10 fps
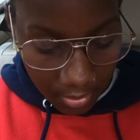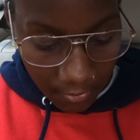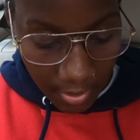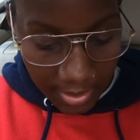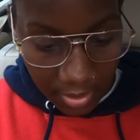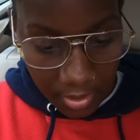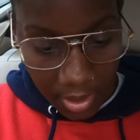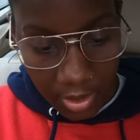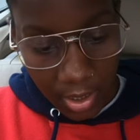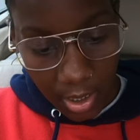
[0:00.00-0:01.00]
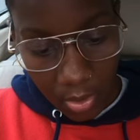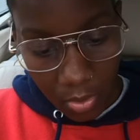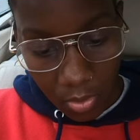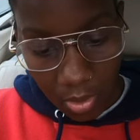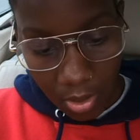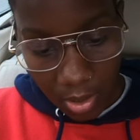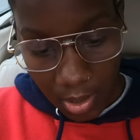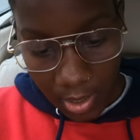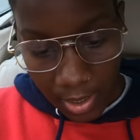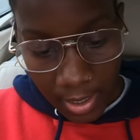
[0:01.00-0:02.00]
device location okay cool
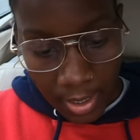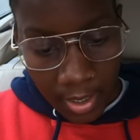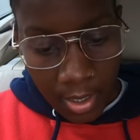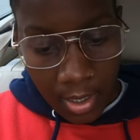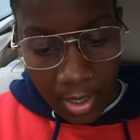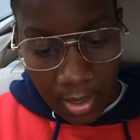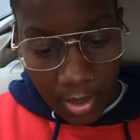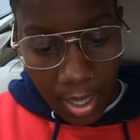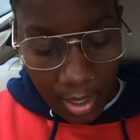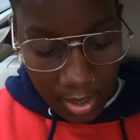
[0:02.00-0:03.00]
yeah